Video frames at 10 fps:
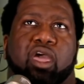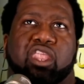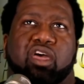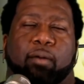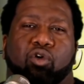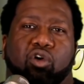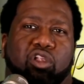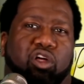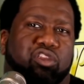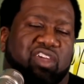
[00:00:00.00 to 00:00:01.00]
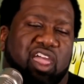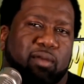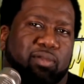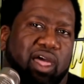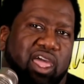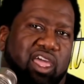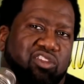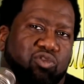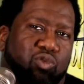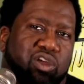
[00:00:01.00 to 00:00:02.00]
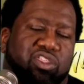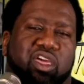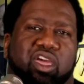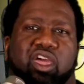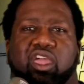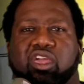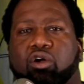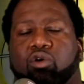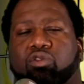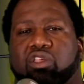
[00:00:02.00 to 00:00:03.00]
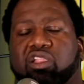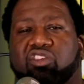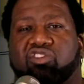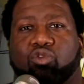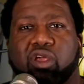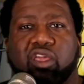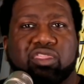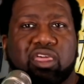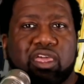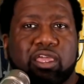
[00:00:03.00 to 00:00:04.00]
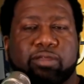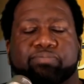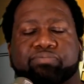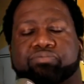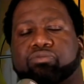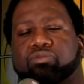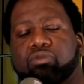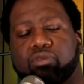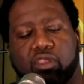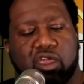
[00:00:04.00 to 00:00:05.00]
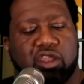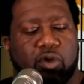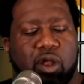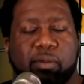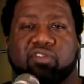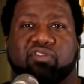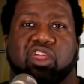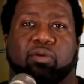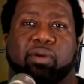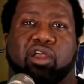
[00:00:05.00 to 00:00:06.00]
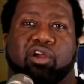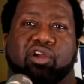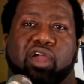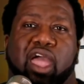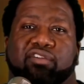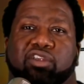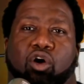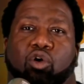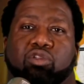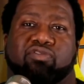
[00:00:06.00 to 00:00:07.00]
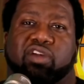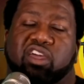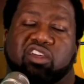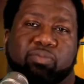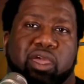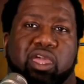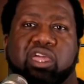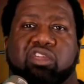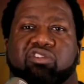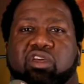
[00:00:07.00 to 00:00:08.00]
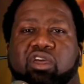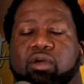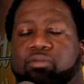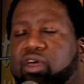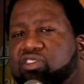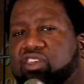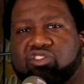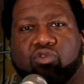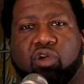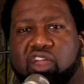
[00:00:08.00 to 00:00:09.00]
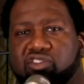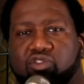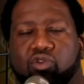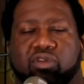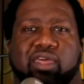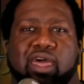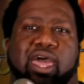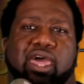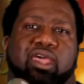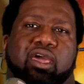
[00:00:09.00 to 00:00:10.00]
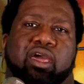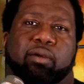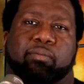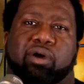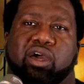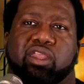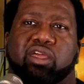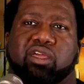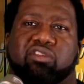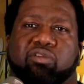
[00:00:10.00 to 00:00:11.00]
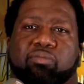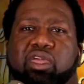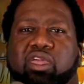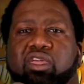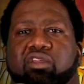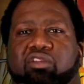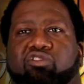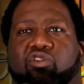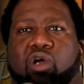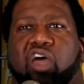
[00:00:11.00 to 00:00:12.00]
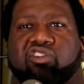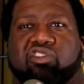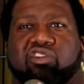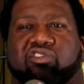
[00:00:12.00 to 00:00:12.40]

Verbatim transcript: and I'm going on the same lines with you know the LisaRaye thing you know, when I made a video about her having an OnlyFans page, I'm not saying Taraj is doing that, but to me, Taraji